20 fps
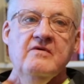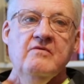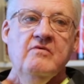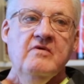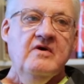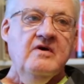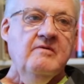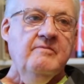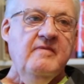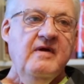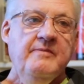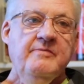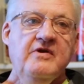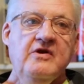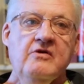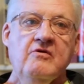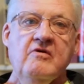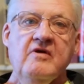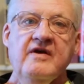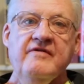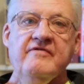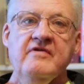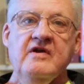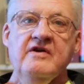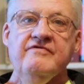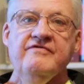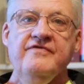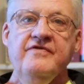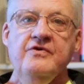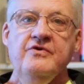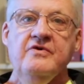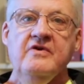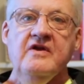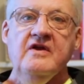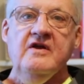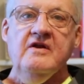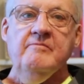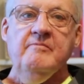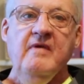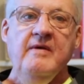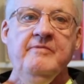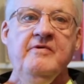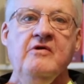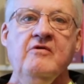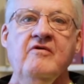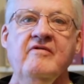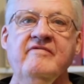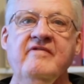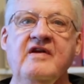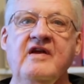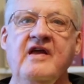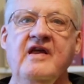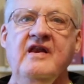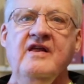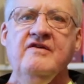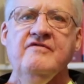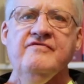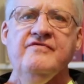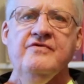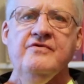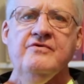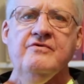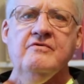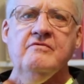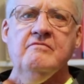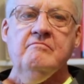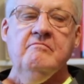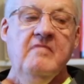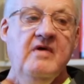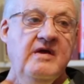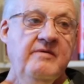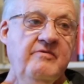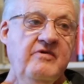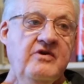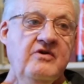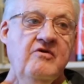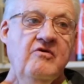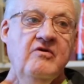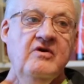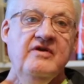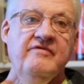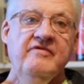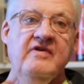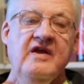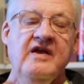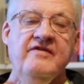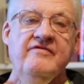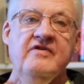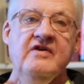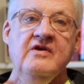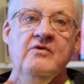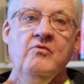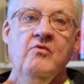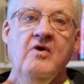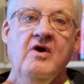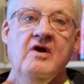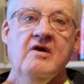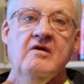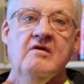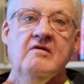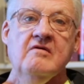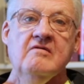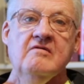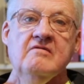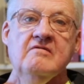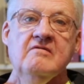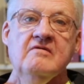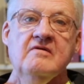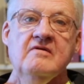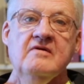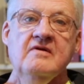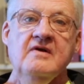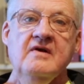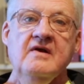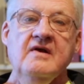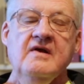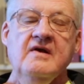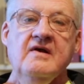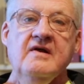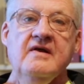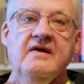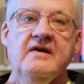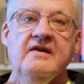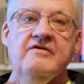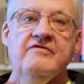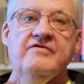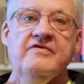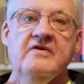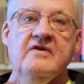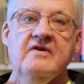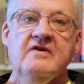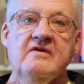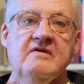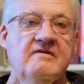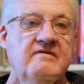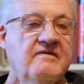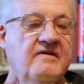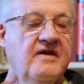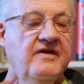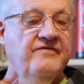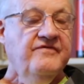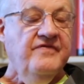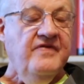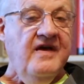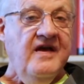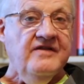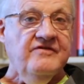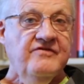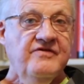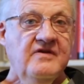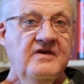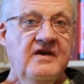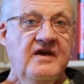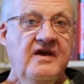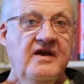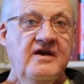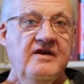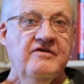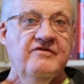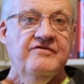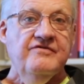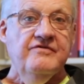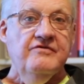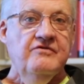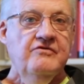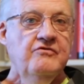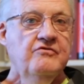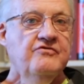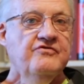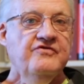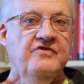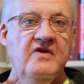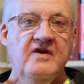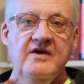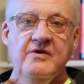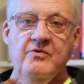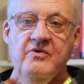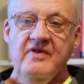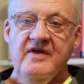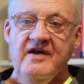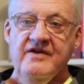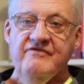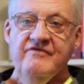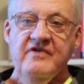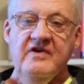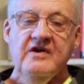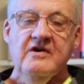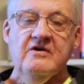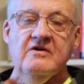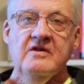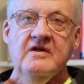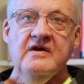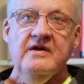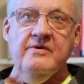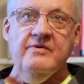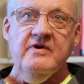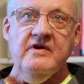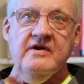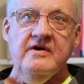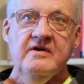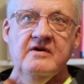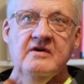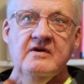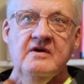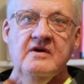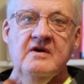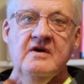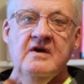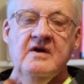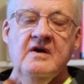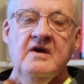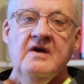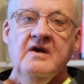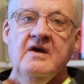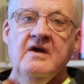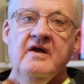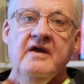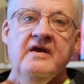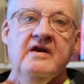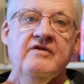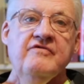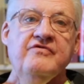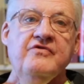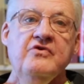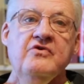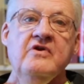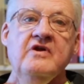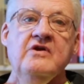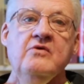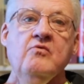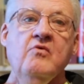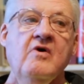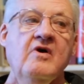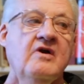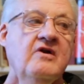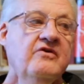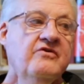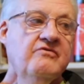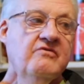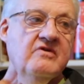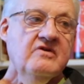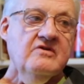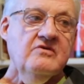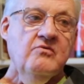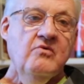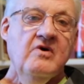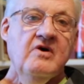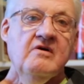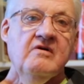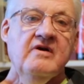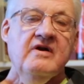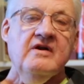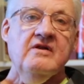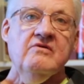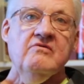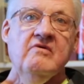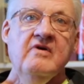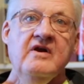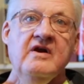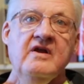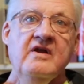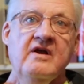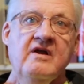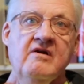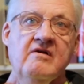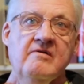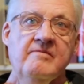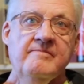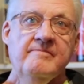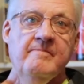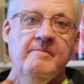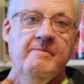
Well, maybe you don't have enough food to eat. Maybe you don't have any food. Maybe you don't even have any water. And he said, if that's the case, you stay with that vehicle anyway. And if you need water, you drink the water out of the radiator.